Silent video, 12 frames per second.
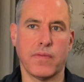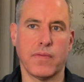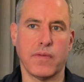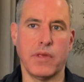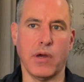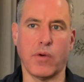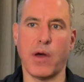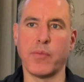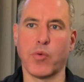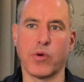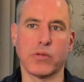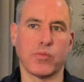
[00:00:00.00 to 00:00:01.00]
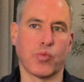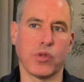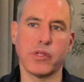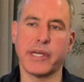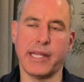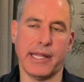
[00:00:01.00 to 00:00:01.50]
We're
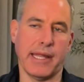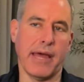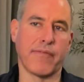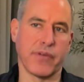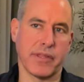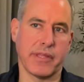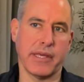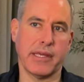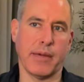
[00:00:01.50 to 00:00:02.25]
looking at everything.